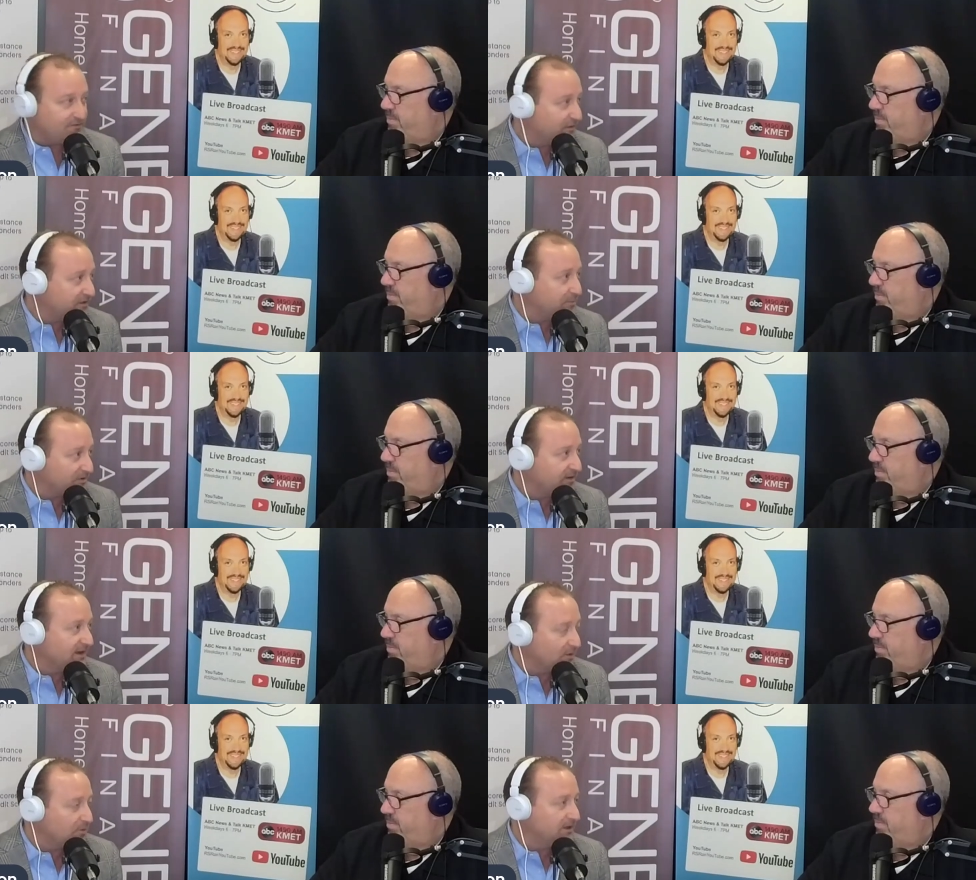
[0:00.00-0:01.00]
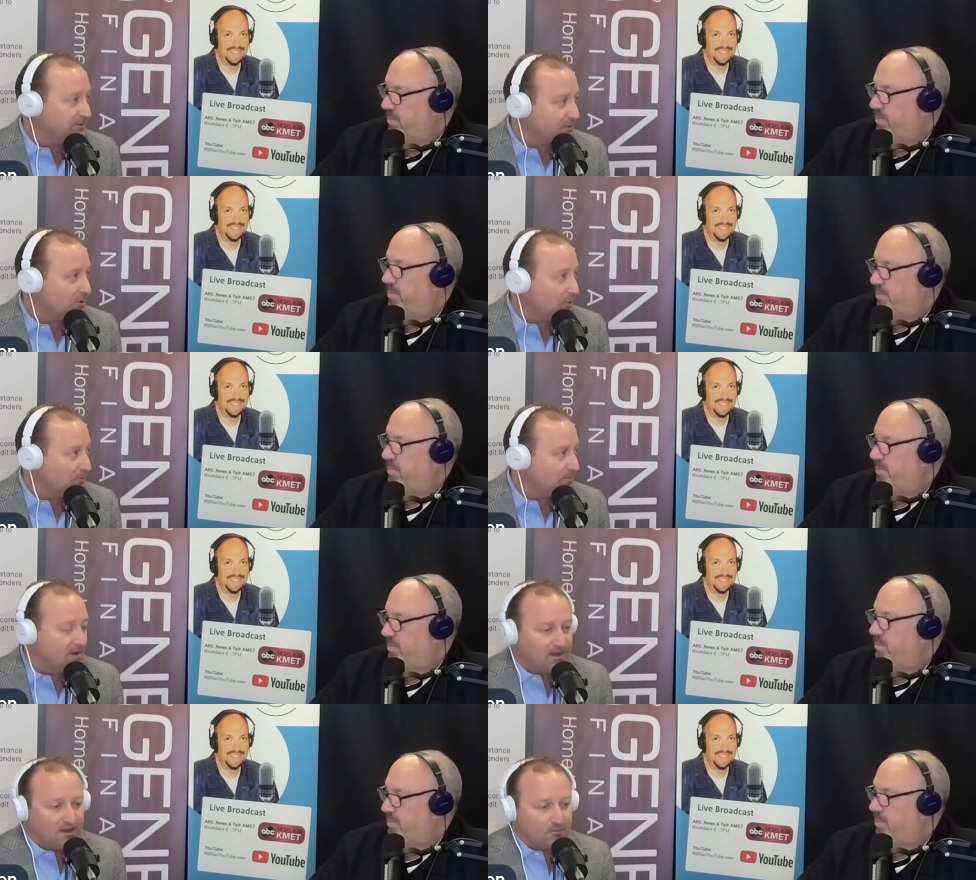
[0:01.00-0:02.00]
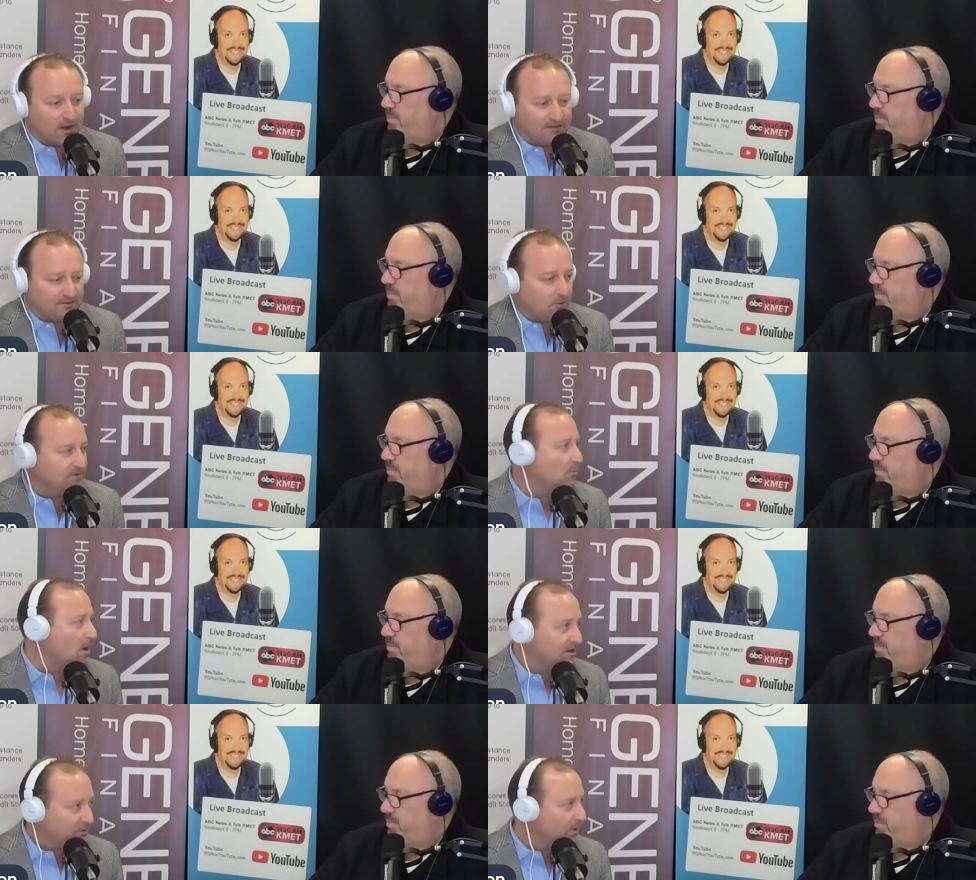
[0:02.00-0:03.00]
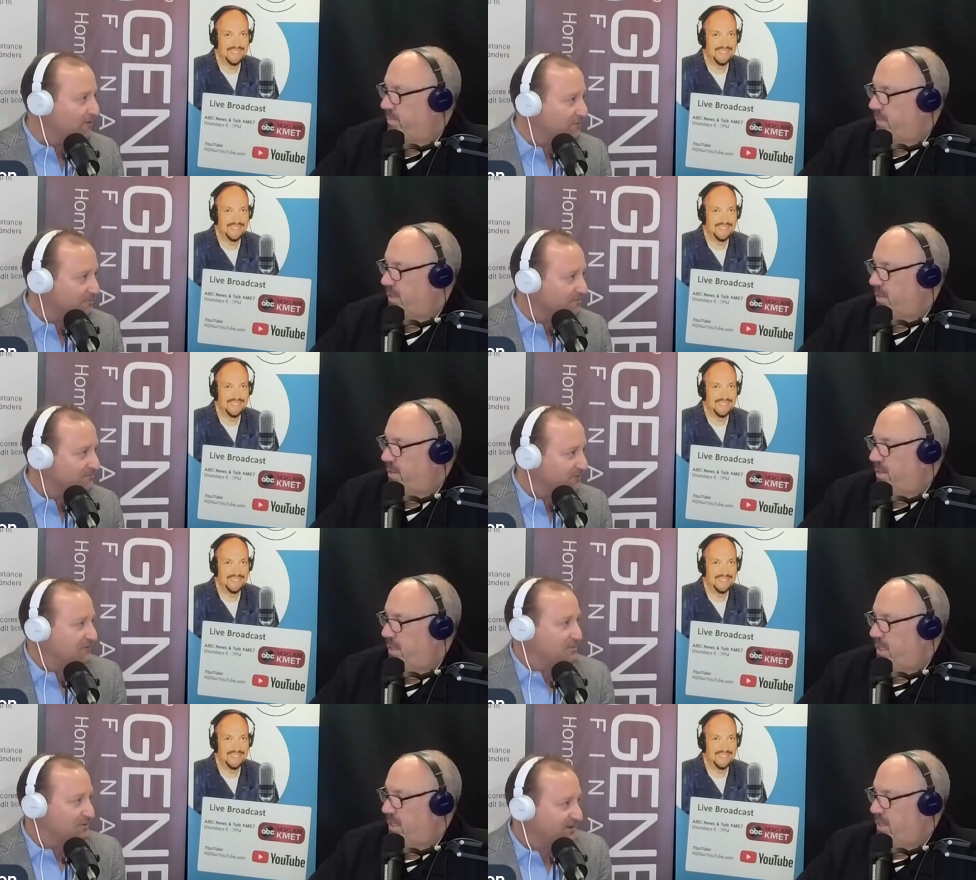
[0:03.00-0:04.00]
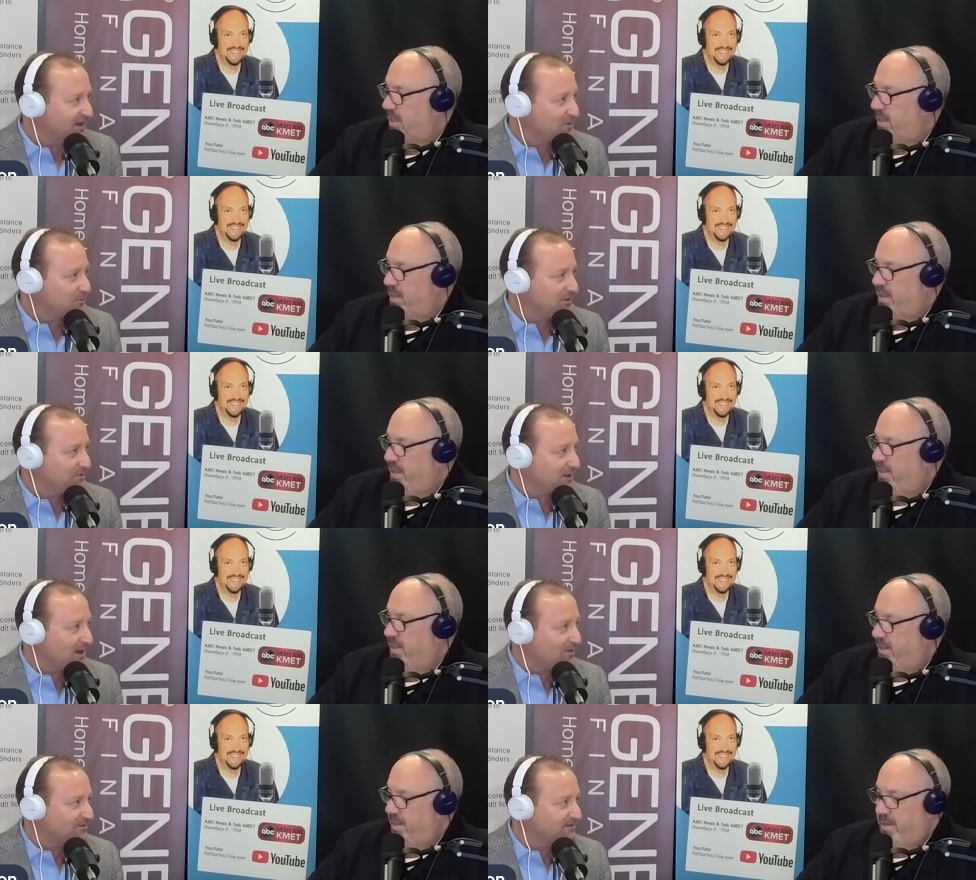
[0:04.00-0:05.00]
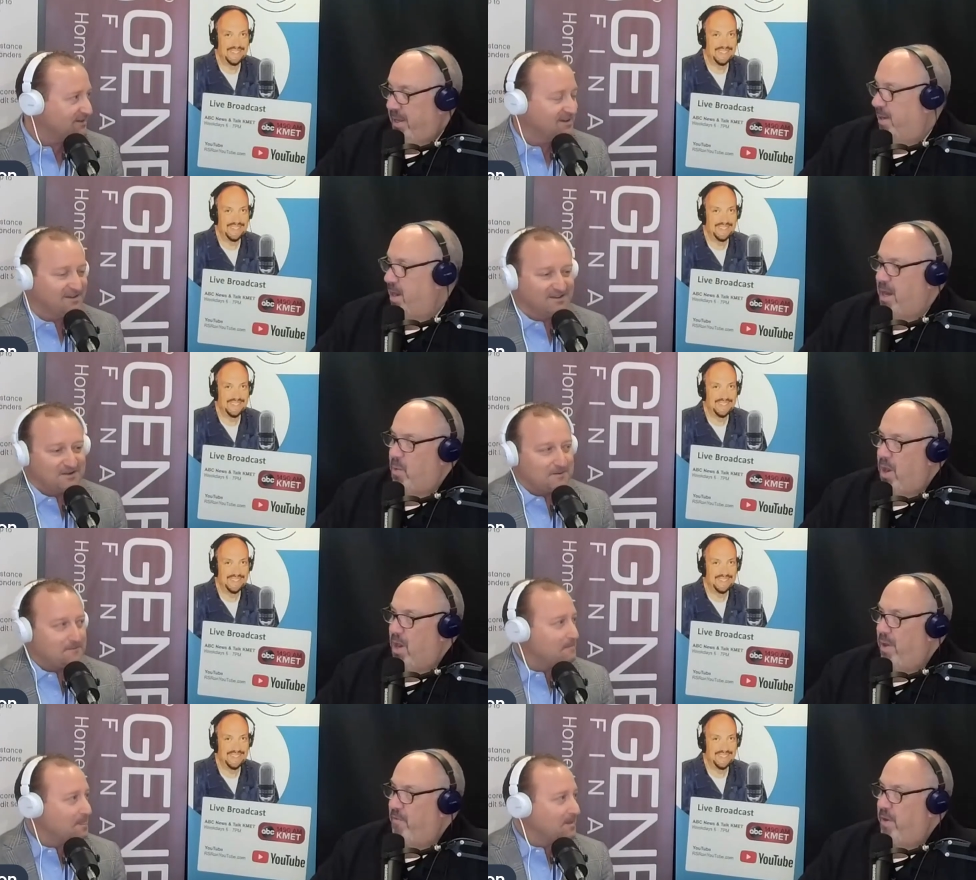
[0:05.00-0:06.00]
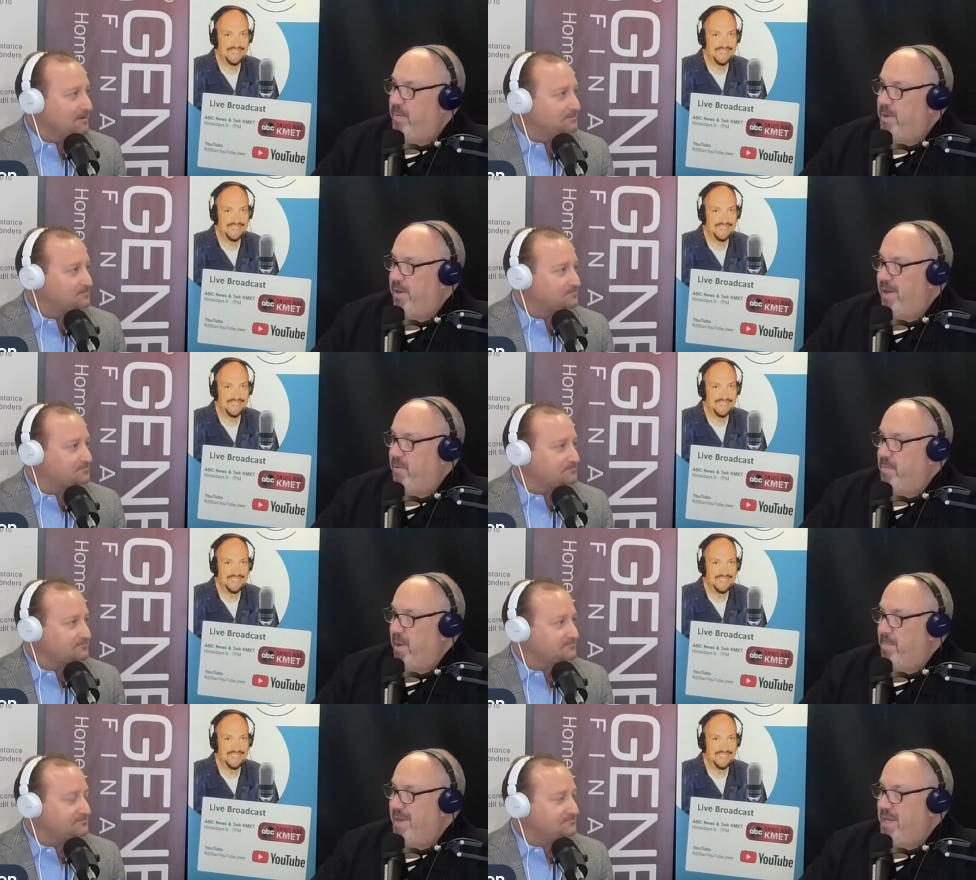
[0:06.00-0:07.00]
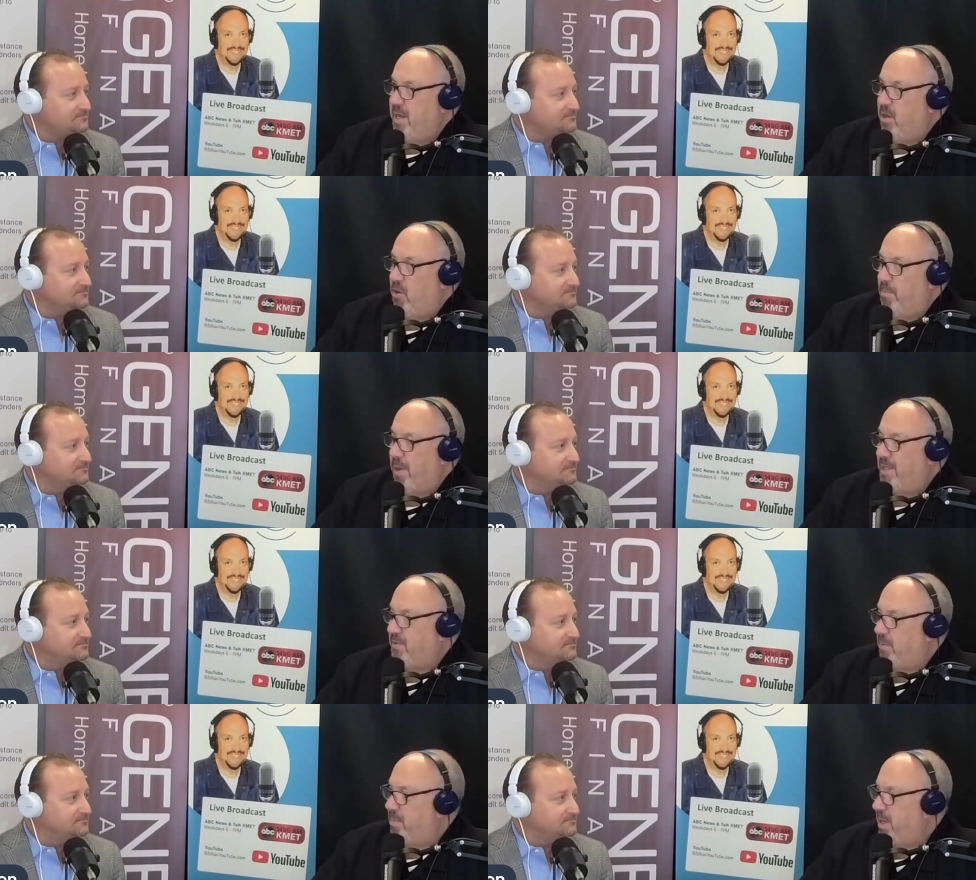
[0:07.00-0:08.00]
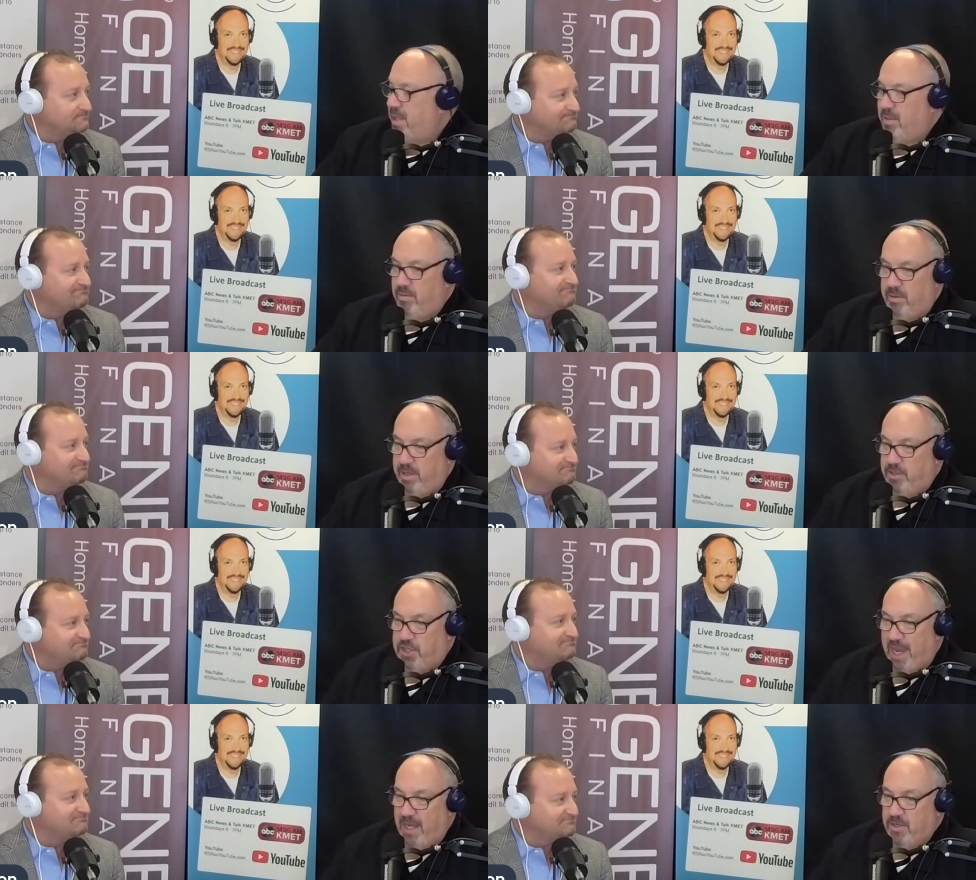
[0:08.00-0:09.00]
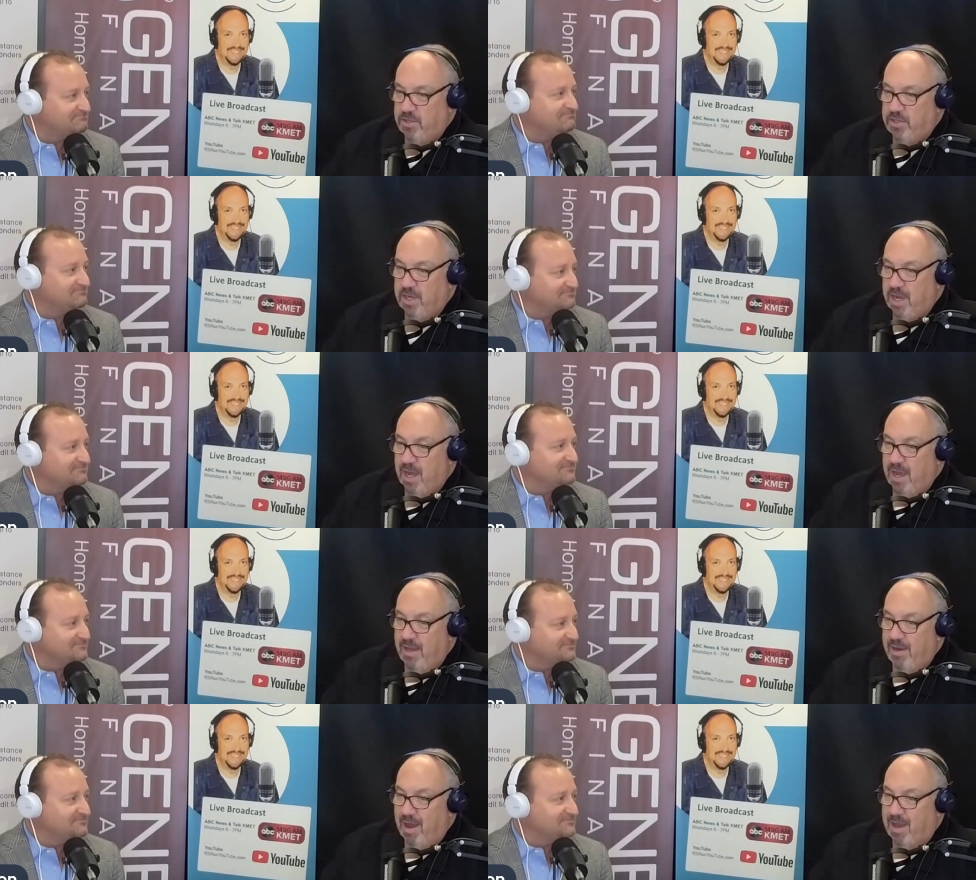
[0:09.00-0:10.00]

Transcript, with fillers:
Speaker 1: 50 percent equity in their home right? So no one's walking away from 50% equity in their house.
Speaker 2: Yeah, you're not going to walk away from, you know, you have a, a median home price of a million and change you're not